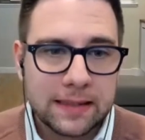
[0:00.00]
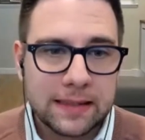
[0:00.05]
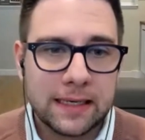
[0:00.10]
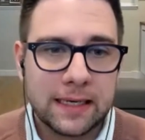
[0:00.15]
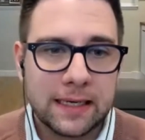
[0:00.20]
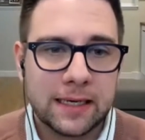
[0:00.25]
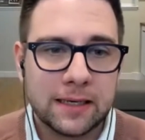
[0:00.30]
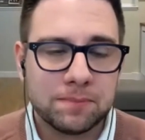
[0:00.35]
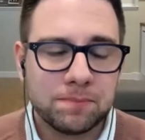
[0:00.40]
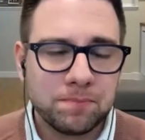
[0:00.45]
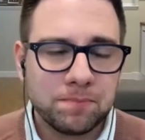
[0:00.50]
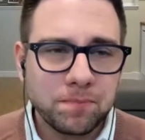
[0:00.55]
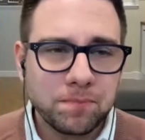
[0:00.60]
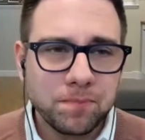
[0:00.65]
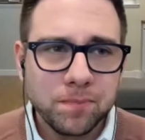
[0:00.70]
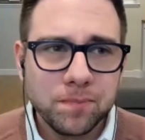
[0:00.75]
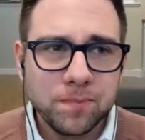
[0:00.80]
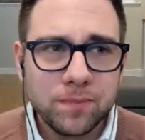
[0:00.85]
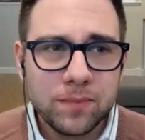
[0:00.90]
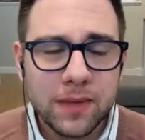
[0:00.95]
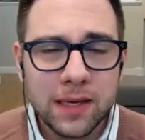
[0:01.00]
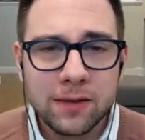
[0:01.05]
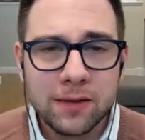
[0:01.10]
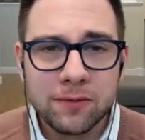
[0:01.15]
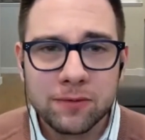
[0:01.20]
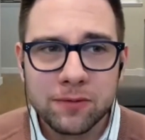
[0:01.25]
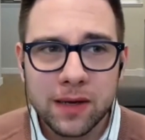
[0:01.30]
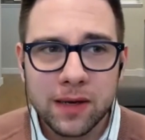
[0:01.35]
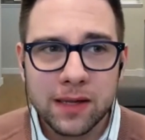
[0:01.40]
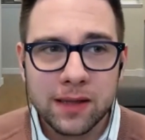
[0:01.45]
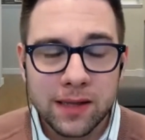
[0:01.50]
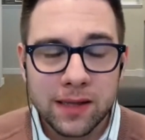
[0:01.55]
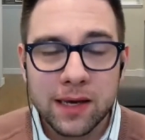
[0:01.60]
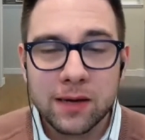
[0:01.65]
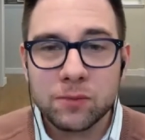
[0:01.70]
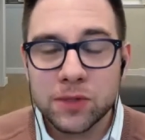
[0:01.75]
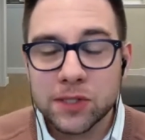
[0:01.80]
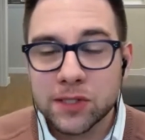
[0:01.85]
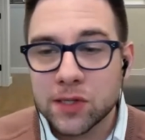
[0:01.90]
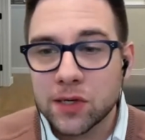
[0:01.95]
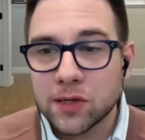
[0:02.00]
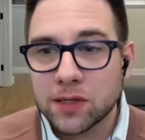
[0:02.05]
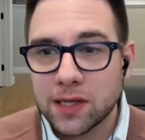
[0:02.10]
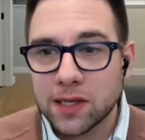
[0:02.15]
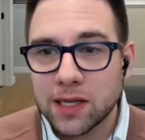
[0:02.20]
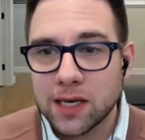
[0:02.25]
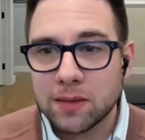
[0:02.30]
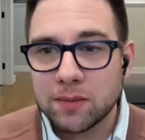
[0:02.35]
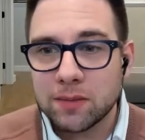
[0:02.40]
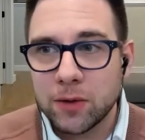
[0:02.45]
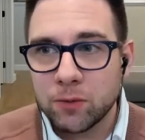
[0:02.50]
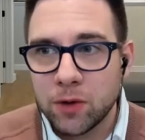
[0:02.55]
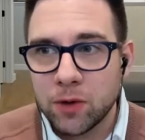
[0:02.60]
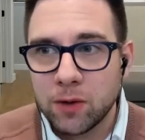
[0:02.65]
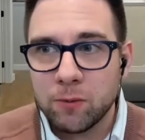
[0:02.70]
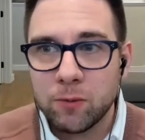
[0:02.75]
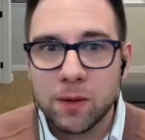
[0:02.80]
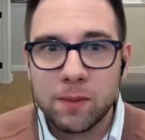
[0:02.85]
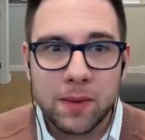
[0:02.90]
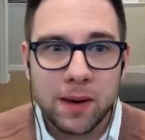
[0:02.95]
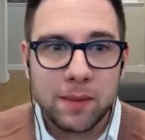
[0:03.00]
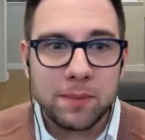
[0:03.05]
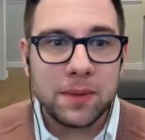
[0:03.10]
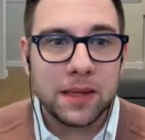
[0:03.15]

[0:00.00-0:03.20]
Um, and, and then we start to think about, well, what might